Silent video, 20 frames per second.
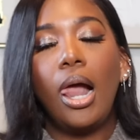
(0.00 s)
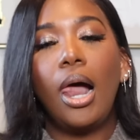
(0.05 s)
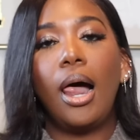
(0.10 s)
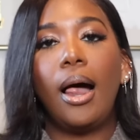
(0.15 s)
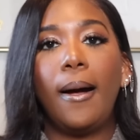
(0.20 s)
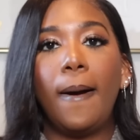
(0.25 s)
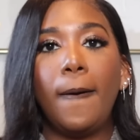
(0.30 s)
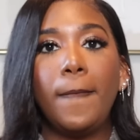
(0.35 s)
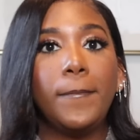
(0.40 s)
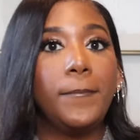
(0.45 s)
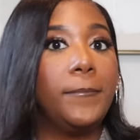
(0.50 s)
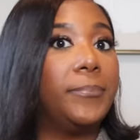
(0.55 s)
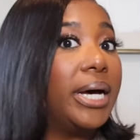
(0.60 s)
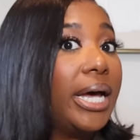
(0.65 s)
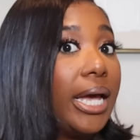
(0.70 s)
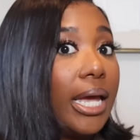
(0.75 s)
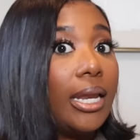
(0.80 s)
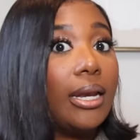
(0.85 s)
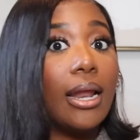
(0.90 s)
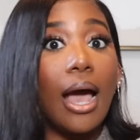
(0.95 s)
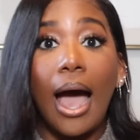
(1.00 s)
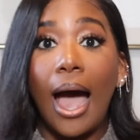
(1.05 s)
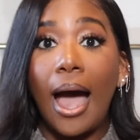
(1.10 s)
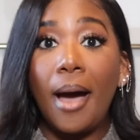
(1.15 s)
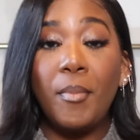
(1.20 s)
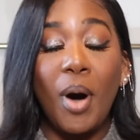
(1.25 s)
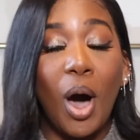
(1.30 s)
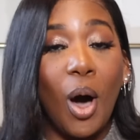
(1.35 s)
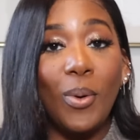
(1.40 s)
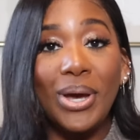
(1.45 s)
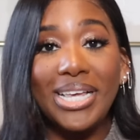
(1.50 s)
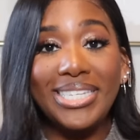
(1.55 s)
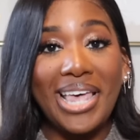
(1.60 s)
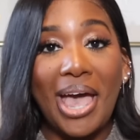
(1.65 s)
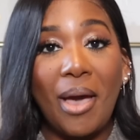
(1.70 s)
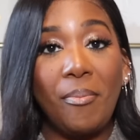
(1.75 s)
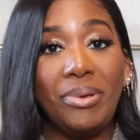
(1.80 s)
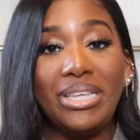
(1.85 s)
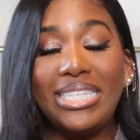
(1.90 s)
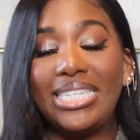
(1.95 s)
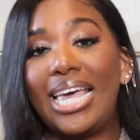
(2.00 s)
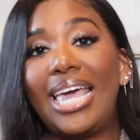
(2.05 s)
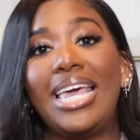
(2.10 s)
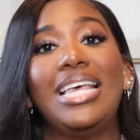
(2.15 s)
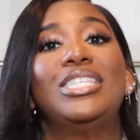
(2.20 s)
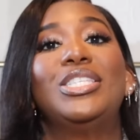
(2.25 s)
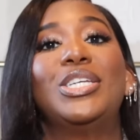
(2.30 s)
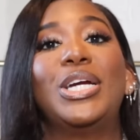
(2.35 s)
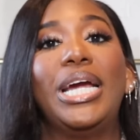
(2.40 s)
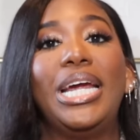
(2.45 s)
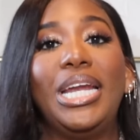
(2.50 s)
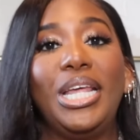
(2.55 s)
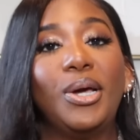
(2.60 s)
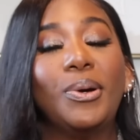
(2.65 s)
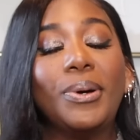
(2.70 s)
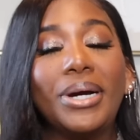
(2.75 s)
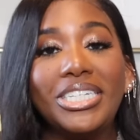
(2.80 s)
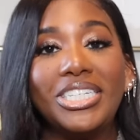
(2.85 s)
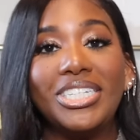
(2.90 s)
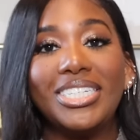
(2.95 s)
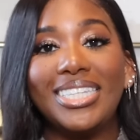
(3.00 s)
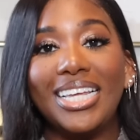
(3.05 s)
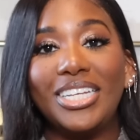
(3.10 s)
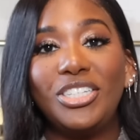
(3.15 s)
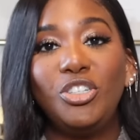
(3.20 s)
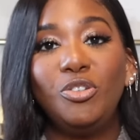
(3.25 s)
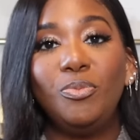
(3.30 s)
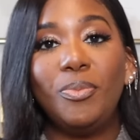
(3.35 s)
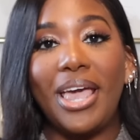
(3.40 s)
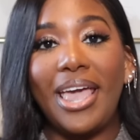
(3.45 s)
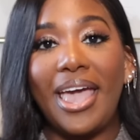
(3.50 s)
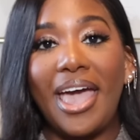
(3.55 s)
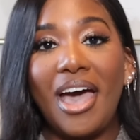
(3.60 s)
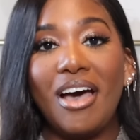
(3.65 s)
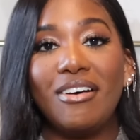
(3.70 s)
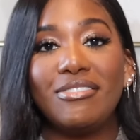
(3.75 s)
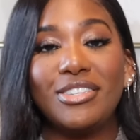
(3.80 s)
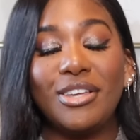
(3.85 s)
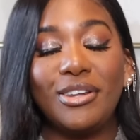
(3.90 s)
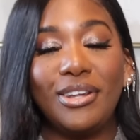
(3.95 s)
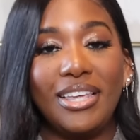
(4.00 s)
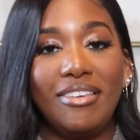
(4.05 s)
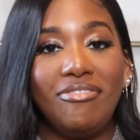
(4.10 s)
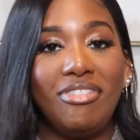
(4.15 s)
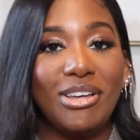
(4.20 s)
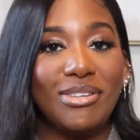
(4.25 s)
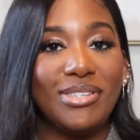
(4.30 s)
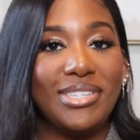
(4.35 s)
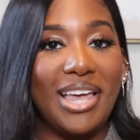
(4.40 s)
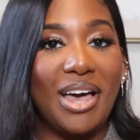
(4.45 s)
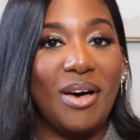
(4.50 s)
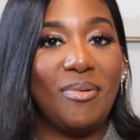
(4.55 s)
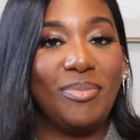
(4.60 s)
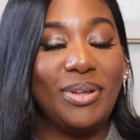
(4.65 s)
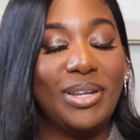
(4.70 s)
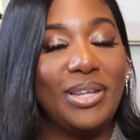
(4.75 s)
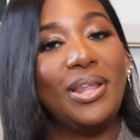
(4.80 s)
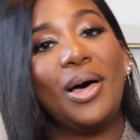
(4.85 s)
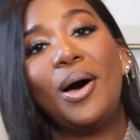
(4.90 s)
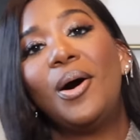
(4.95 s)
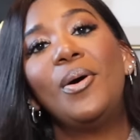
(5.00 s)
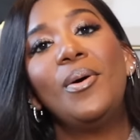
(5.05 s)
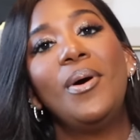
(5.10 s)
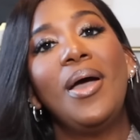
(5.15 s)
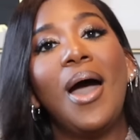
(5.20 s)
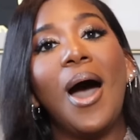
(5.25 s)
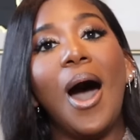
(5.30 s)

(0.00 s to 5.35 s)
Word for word: Um, but I'm always happy to answer any questions that you may have, so leave those down below.